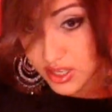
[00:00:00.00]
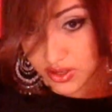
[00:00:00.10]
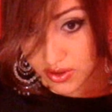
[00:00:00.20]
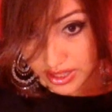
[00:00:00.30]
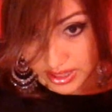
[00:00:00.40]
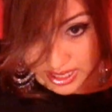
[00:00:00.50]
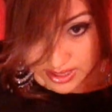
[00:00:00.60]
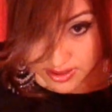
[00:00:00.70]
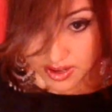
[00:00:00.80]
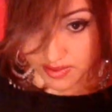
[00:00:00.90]
so that the
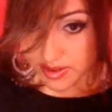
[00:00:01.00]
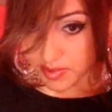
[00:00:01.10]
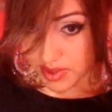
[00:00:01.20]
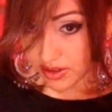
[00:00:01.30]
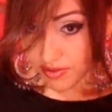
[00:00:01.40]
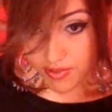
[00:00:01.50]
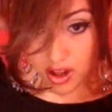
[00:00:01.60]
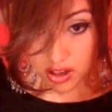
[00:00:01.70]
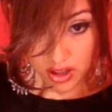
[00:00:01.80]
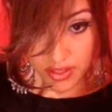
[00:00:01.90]
ends have something to
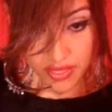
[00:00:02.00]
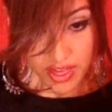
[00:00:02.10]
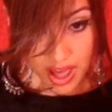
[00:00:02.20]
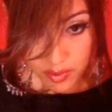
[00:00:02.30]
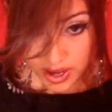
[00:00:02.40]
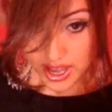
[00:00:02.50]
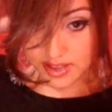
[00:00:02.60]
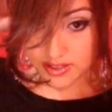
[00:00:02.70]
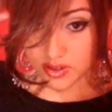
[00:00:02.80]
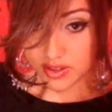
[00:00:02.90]
fall on. That way,
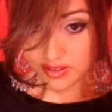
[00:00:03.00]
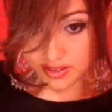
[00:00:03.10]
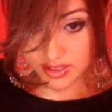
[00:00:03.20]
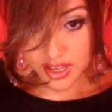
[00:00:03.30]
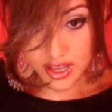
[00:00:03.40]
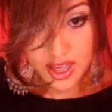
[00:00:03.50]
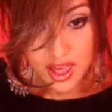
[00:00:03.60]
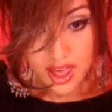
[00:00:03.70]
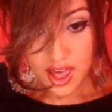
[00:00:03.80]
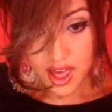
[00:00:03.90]
as you can see,
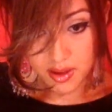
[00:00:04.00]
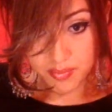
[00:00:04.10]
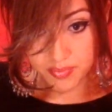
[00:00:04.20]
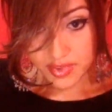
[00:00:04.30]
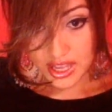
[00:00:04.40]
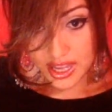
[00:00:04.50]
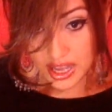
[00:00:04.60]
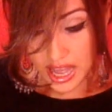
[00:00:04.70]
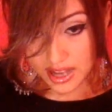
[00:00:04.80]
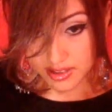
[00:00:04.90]
it
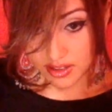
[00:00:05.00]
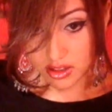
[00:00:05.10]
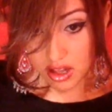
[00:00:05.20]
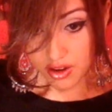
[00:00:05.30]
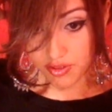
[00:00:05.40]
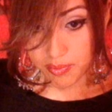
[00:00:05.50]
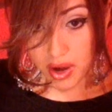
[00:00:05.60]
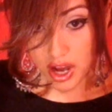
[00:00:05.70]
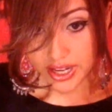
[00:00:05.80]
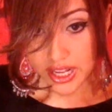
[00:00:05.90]
has a lot of
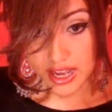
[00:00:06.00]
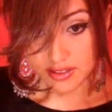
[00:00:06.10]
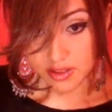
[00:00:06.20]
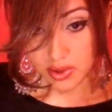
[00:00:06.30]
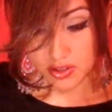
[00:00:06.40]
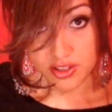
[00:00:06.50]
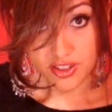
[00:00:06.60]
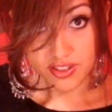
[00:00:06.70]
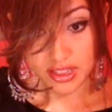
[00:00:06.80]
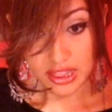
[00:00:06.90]
body as opposed to
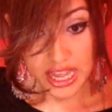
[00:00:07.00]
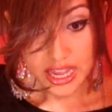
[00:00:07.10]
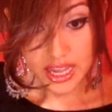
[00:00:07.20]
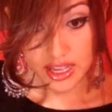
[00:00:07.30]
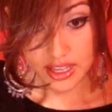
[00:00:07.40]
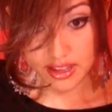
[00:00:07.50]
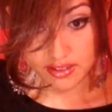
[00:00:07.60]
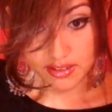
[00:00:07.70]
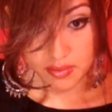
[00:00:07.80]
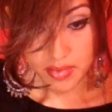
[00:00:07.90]
just laying
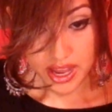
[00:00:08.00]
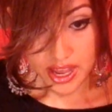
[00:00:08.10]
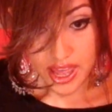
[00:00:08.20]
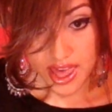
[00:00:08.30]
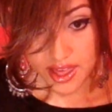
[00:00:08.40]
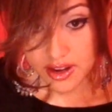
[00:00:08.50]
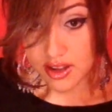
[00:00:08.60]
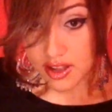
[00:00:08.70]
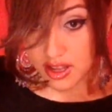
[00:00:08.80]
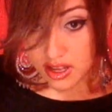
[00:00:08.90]
against my head.
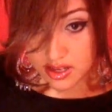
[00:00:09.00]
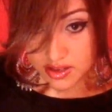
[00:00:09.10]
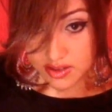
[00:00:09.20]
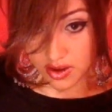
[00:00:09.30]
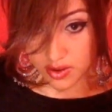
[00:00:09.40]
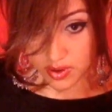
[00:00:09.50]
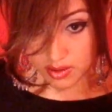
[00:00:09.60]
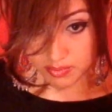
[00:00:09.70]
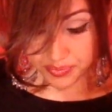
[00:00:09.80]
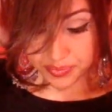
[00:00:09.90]

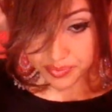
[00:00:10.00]
So